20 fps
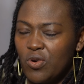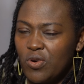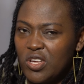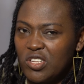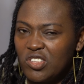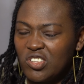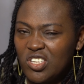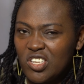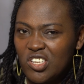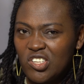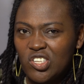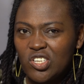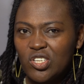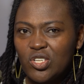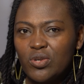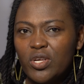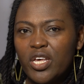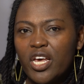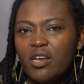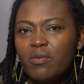it's easy
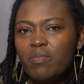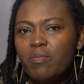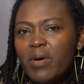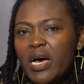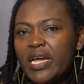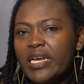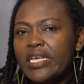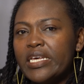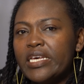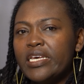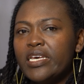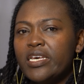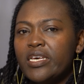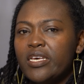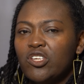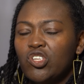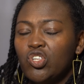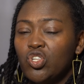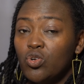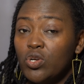to get
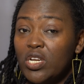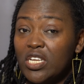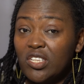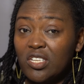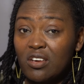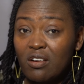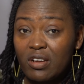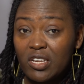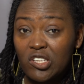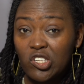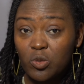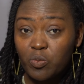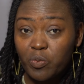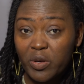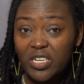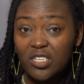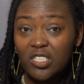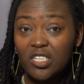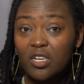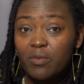money. Students are
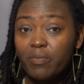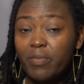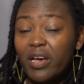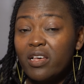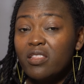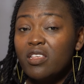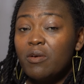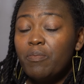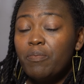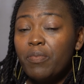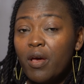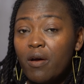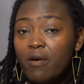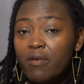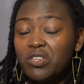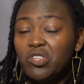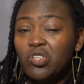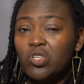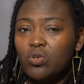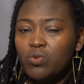expected by their
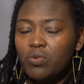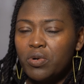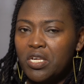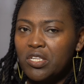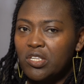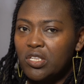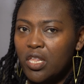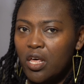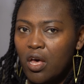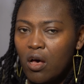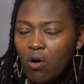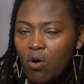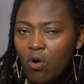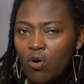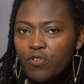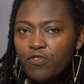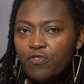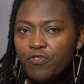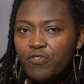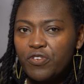parents to raise their
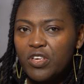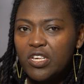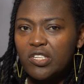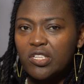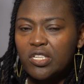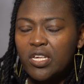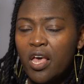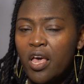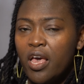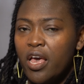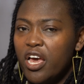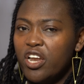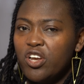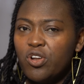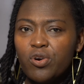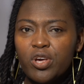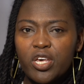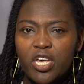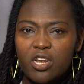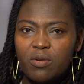own fees. And
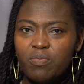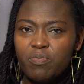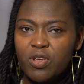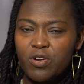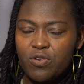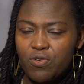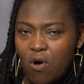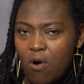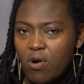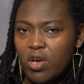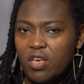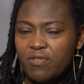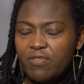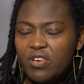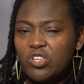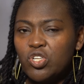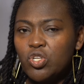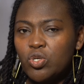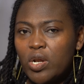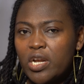don't get me wrong,
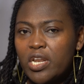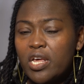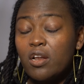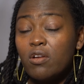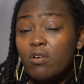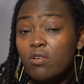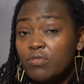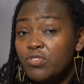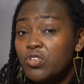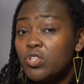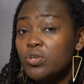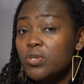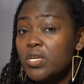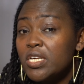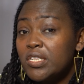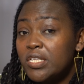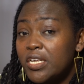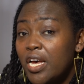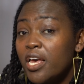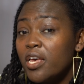eventually a lot of
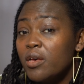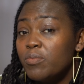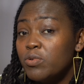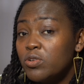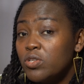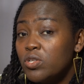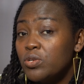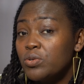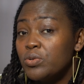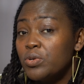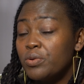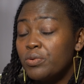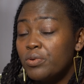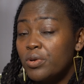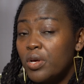students are able to